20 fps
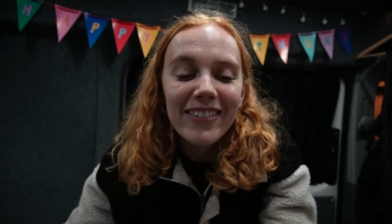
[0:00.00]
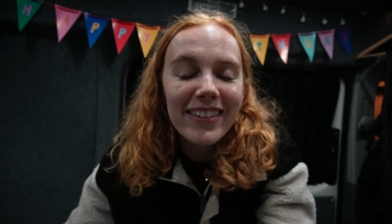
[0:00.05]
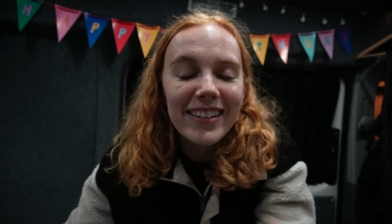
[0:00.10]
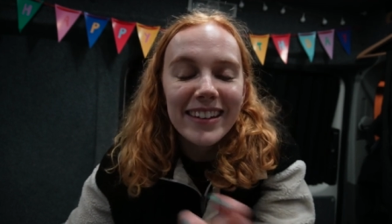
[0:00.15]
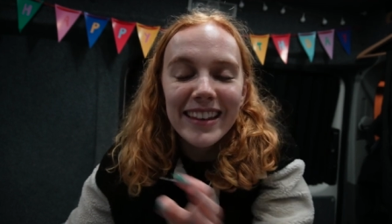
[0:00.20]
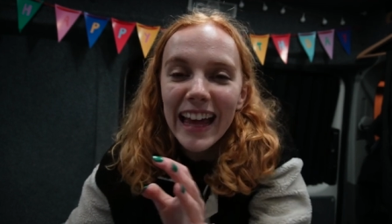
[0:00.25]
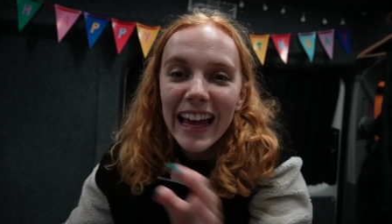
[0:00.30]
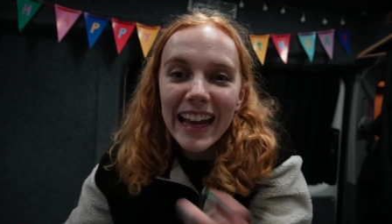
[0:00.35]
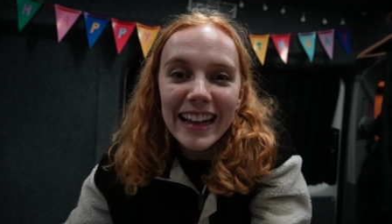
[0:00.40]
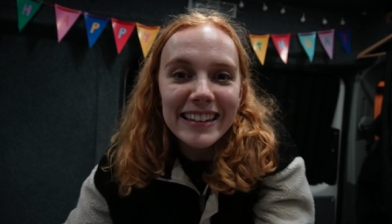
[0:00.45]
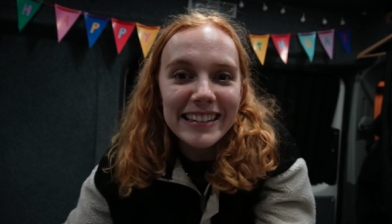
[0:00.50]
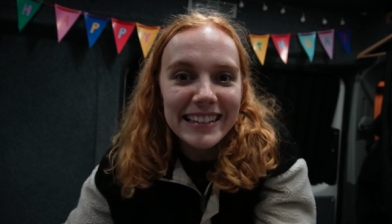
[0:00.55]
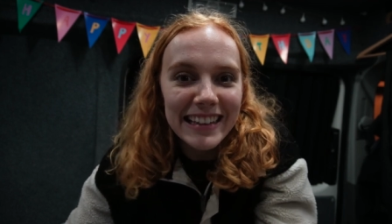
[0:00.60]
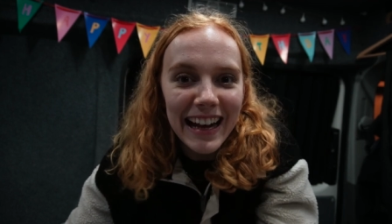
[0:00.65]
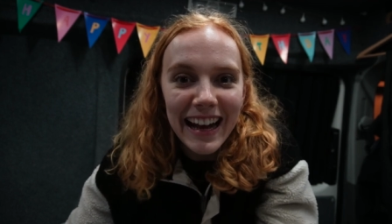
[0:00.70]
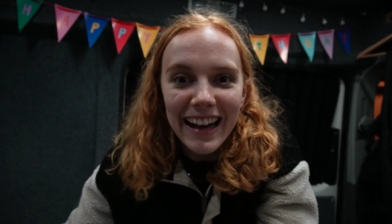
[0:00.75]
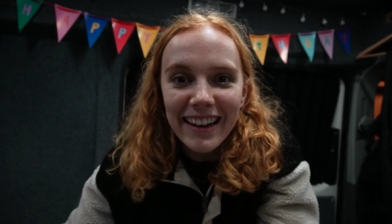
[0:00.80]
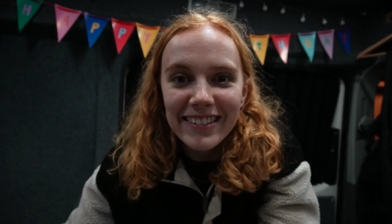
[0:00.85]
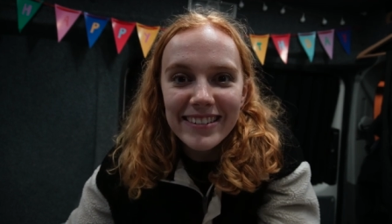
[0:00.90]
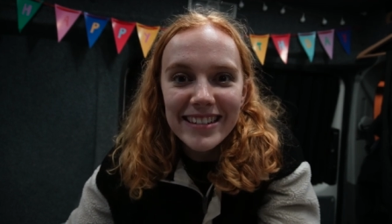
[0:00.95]
the ins and
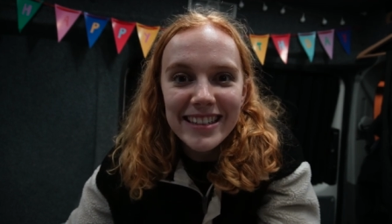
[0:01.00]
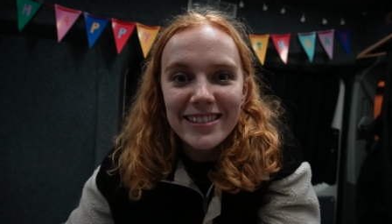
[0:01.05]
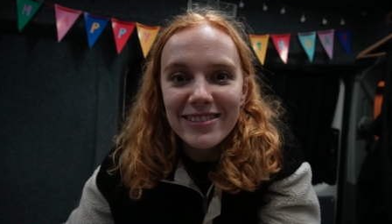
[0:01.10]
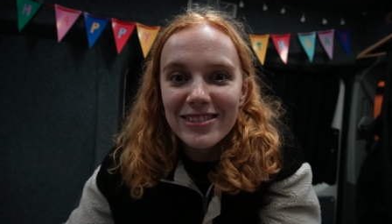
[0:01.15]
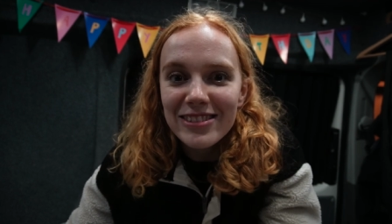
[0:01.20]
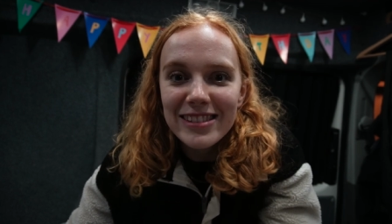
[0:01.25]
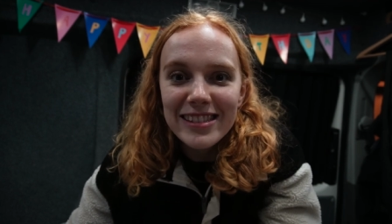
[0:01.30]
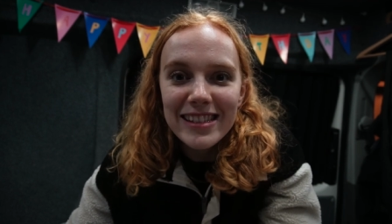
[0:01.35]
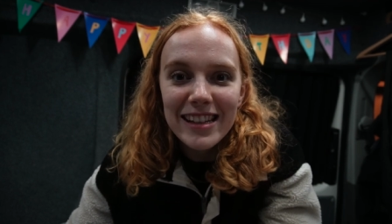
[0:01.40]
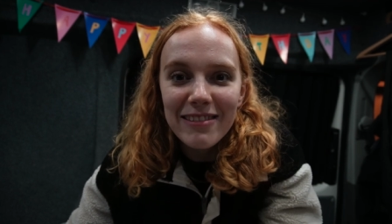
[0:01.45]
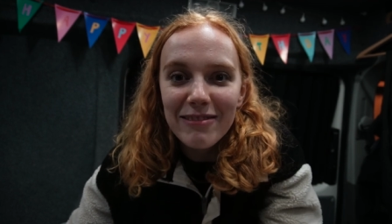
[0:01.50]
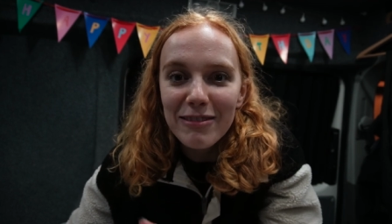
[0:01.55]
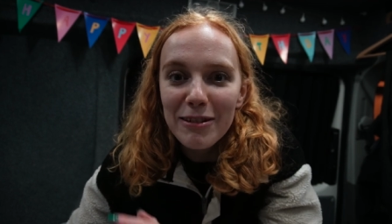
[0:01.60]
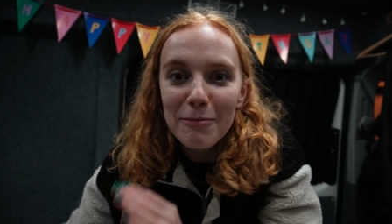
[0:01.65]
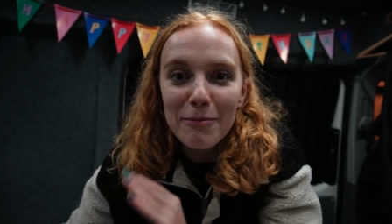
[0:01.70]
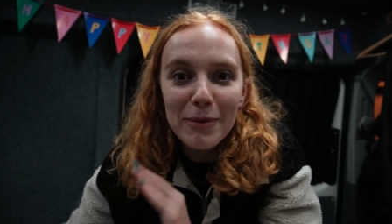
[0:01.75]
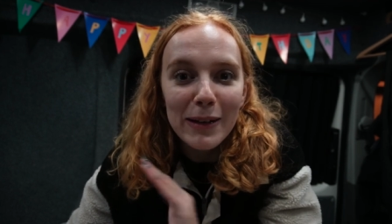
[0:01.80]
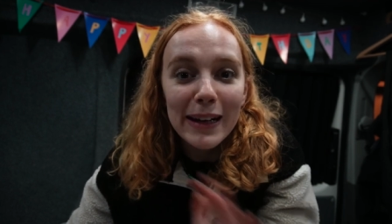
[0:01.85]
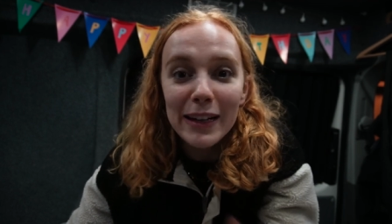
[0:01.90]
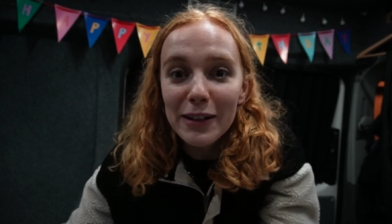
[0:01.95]
outs and just the
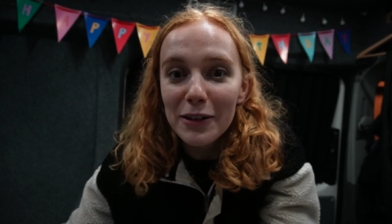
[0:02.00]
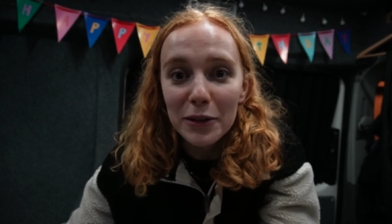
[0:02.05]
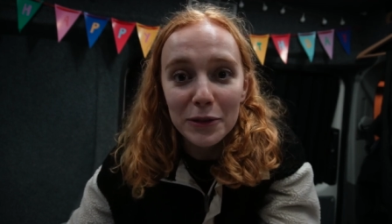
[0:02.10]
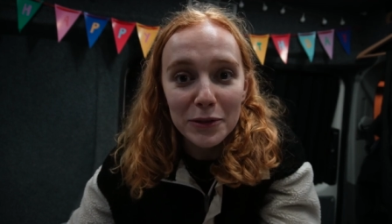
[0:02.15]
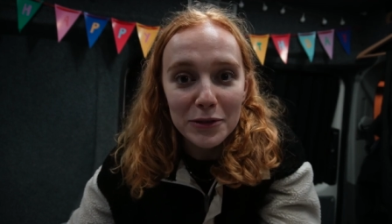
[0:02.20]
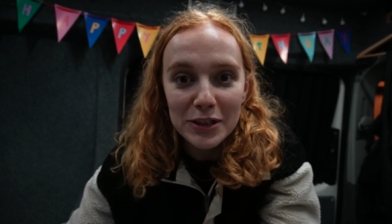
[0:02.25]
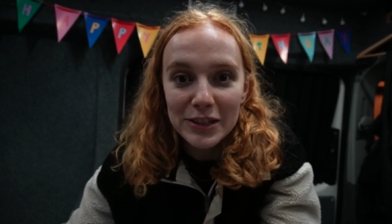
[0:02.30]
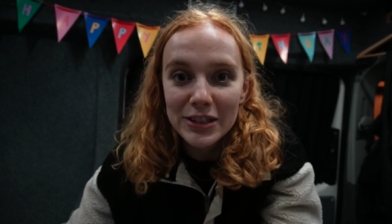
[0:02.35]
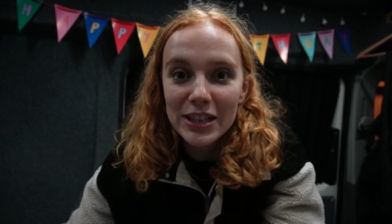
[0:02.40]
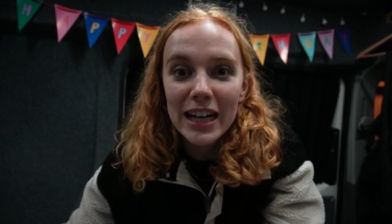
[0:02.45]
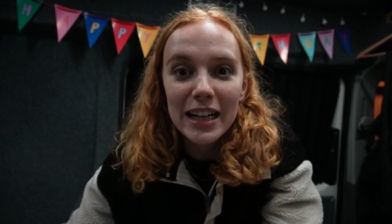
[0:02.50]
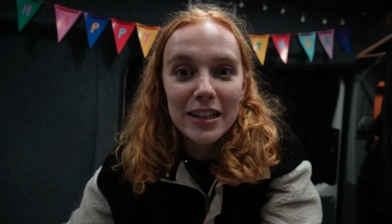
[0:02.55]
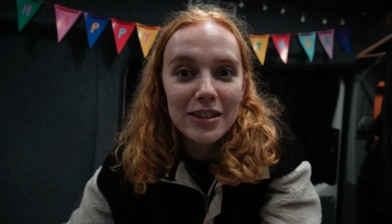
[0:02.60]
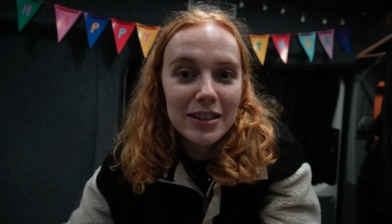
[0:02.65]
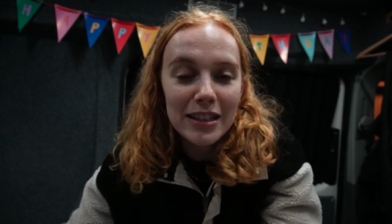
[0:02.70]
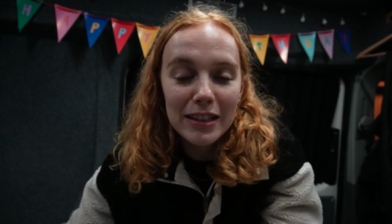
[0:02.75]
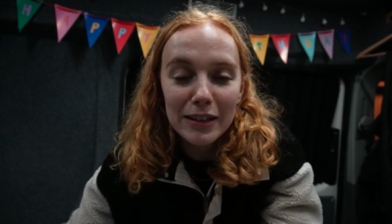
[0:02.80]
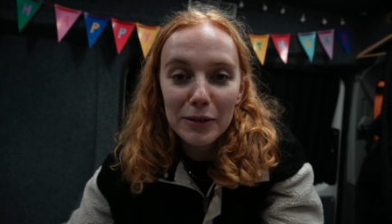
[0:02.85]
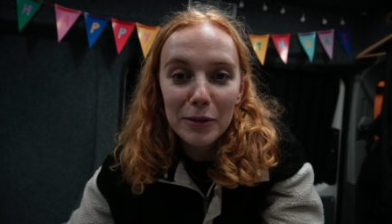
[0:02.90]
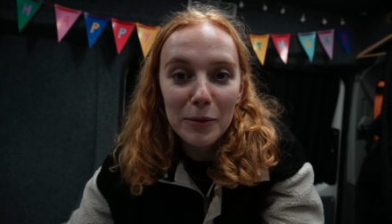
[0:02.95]
complete culture change
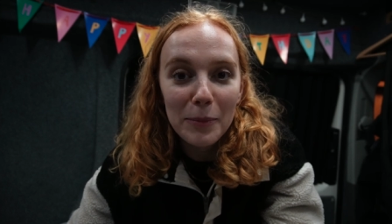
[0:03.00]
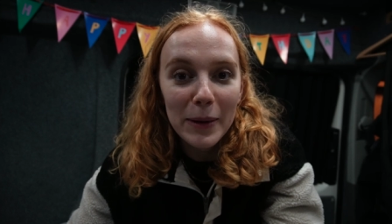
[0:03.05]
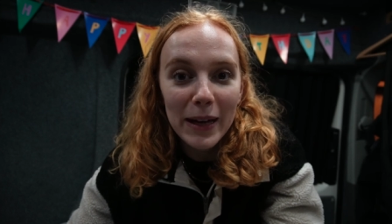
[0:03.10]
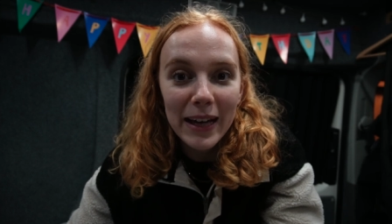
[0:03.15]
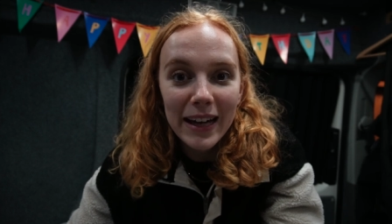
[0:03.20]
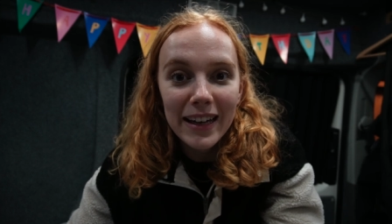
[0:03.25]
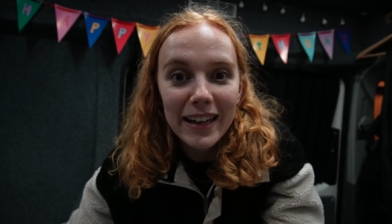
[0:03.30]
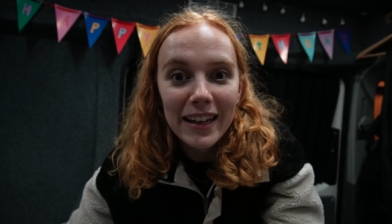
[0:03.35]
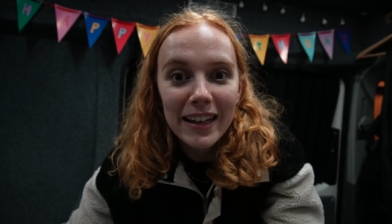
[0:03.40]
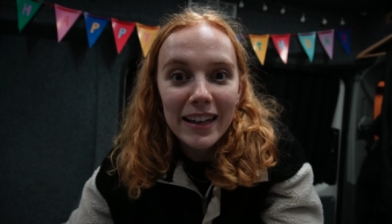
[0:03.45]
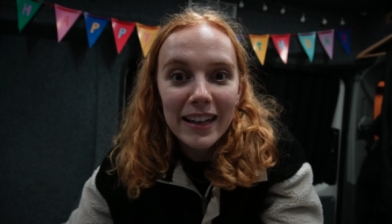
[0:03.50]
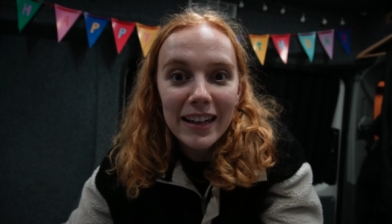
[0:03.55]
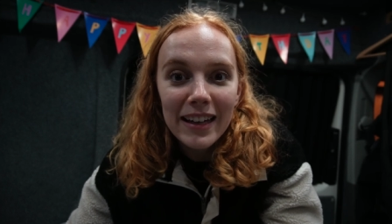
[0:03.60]
that it'll be.